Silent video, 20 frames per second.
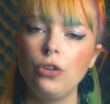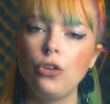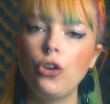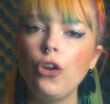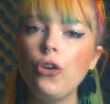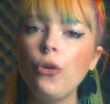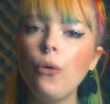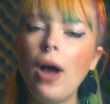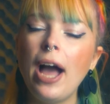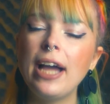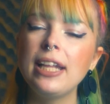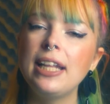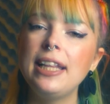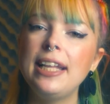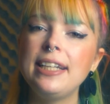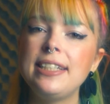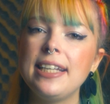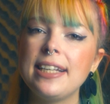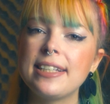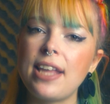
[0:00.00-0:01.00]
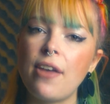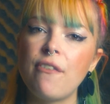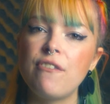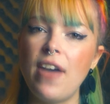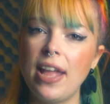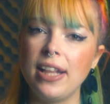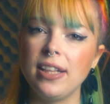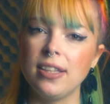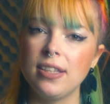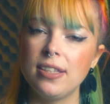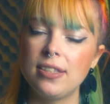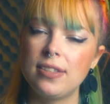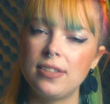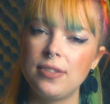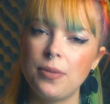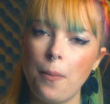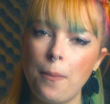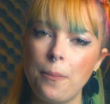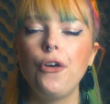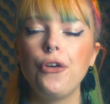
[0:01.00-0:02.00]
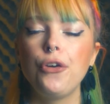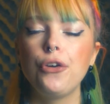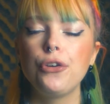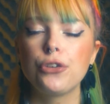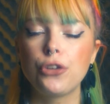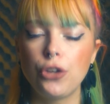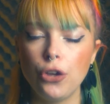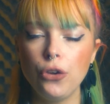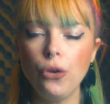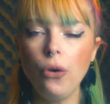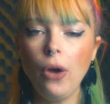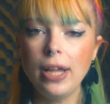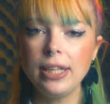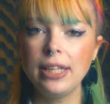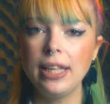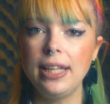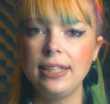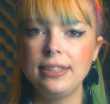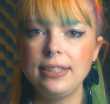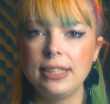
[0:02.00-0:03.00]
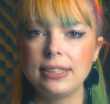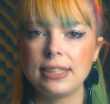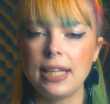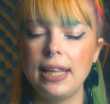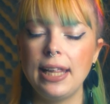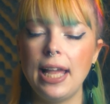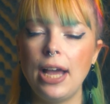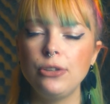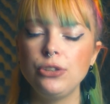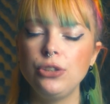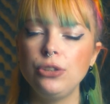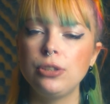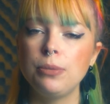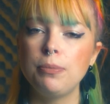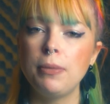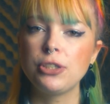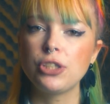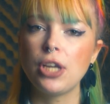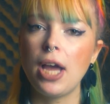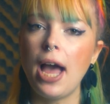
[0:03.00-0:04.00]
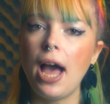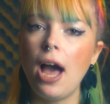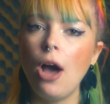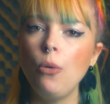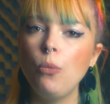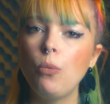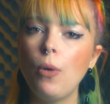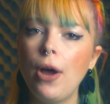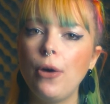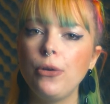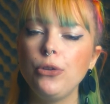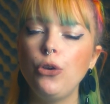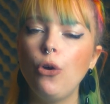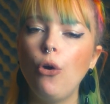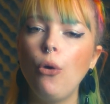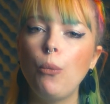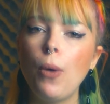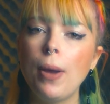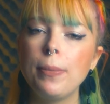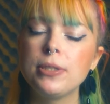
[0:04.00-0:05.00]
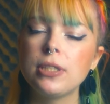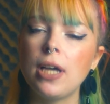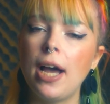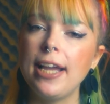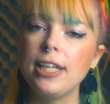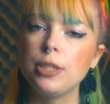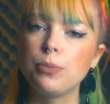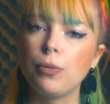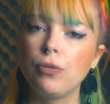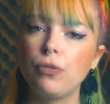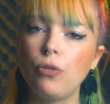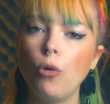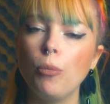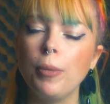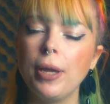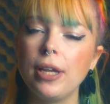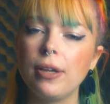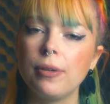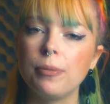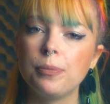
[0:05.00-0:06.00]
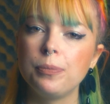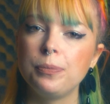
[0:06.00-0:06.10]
Google Analytics Events. Google Analytics allows you to measure how well your website is performing,